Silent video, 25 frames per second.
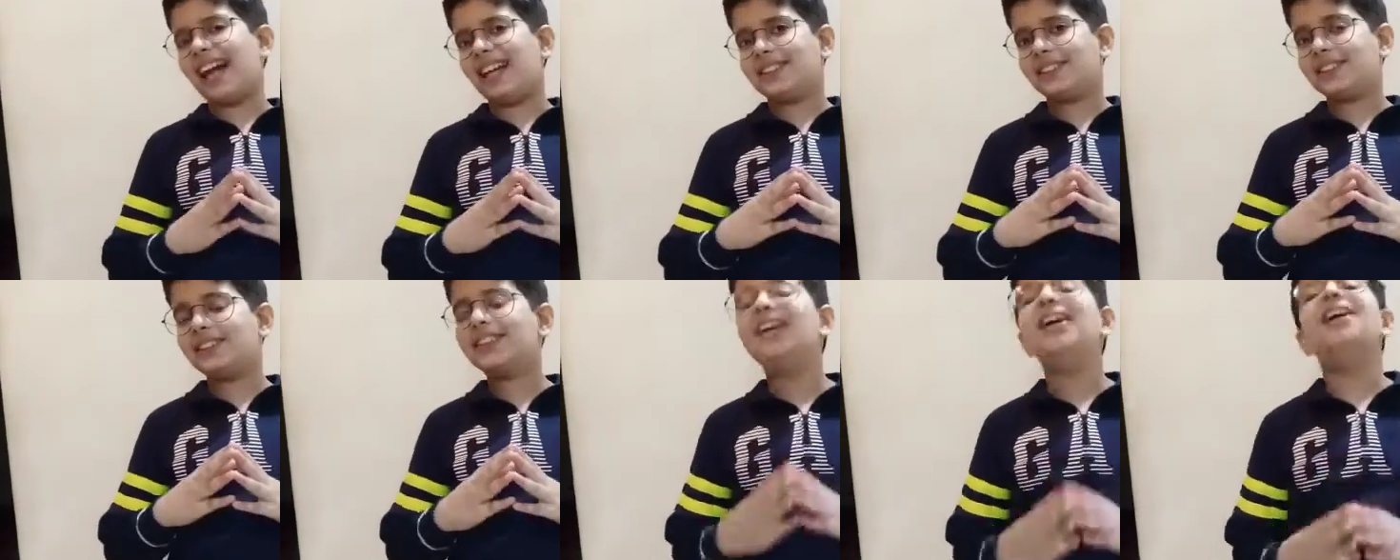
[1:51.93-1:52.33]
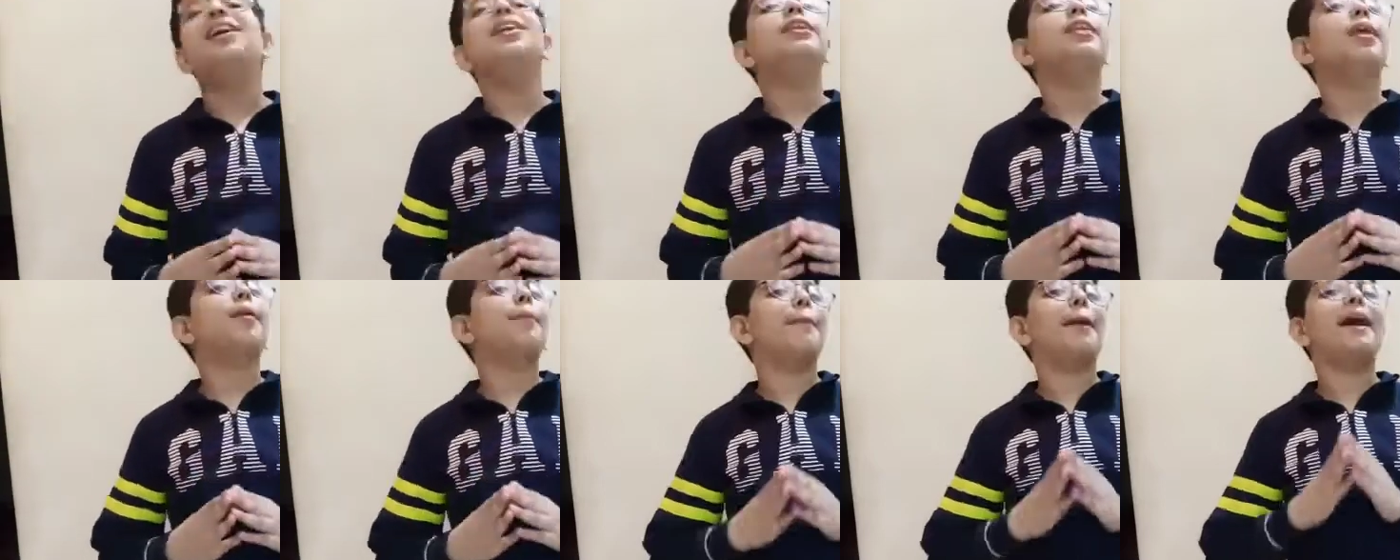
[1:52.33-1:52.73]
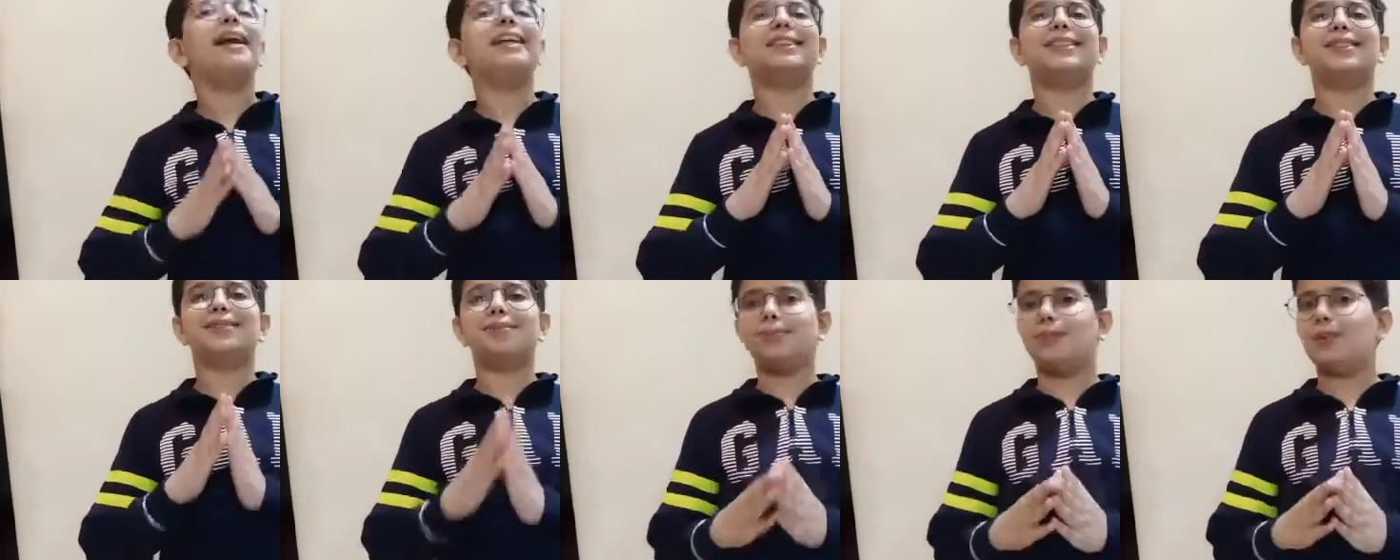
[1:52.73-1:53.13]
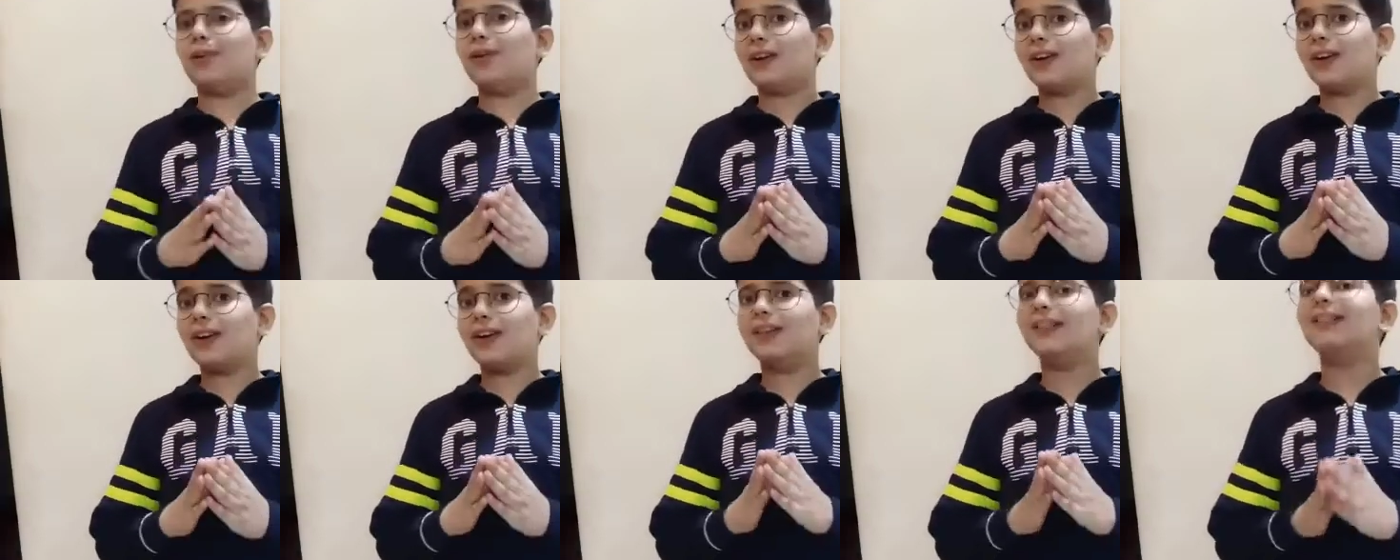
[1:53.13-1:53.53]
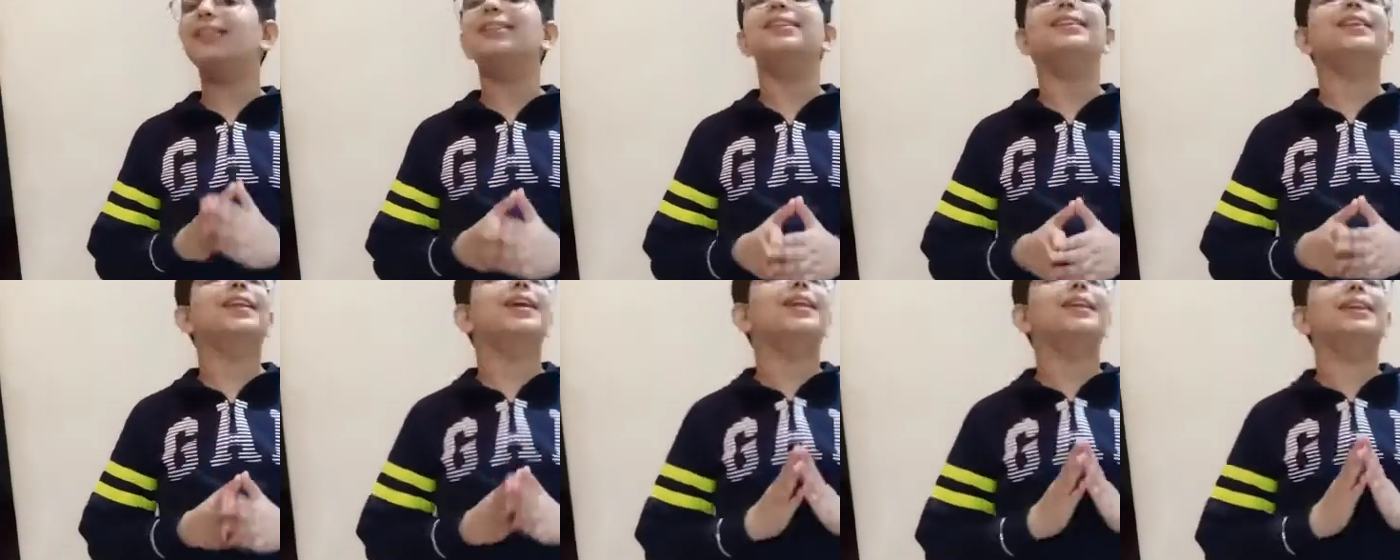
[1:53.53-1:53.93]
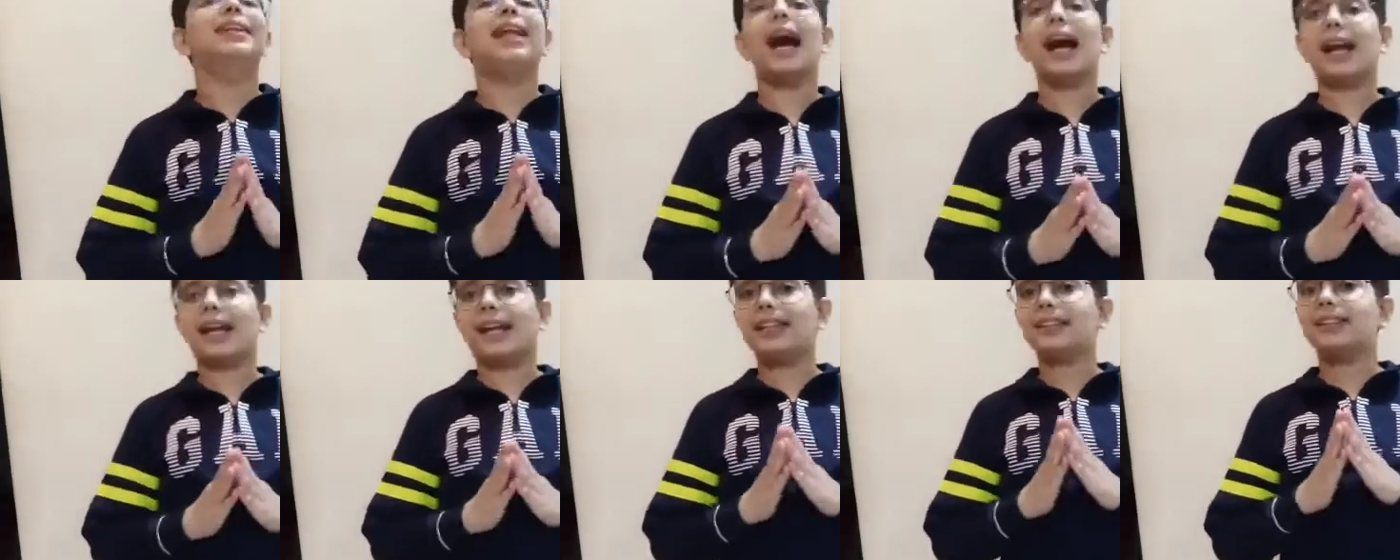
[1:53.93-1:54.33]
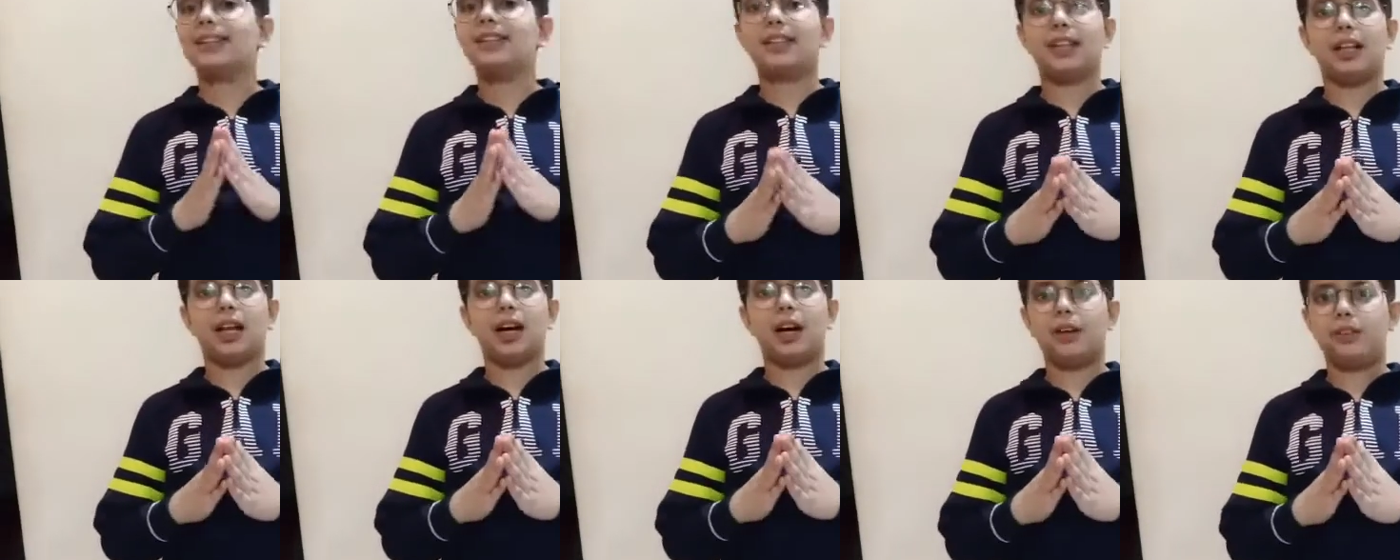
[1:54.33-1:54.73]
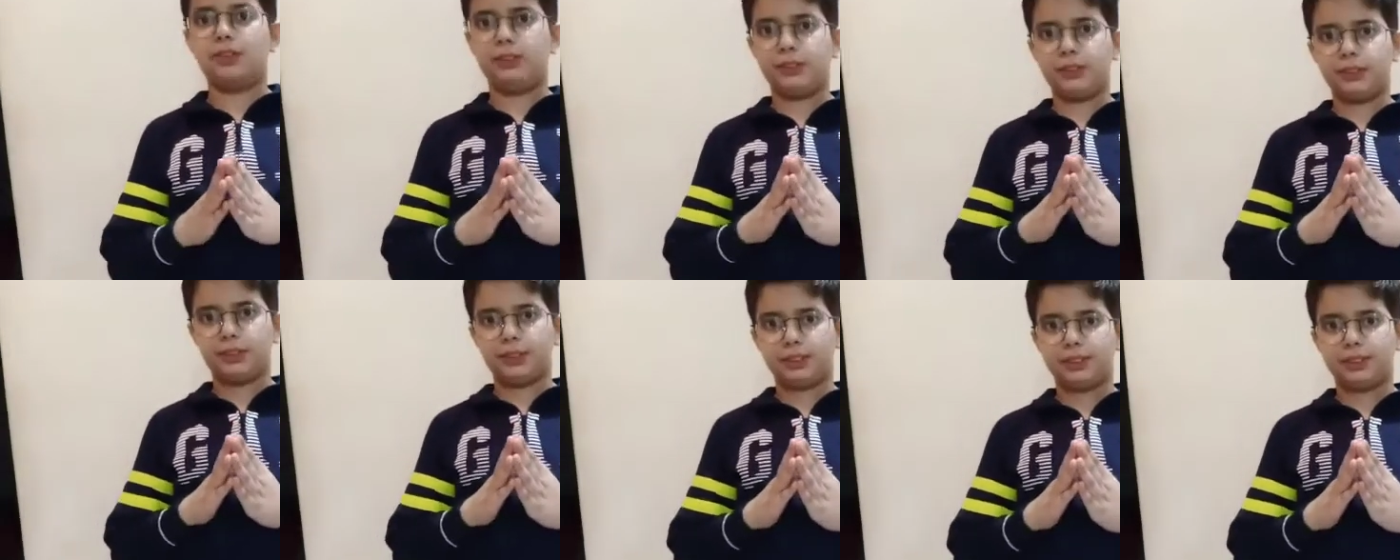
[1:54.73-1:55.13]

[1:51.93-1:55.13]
as the best book, the darkest cloud.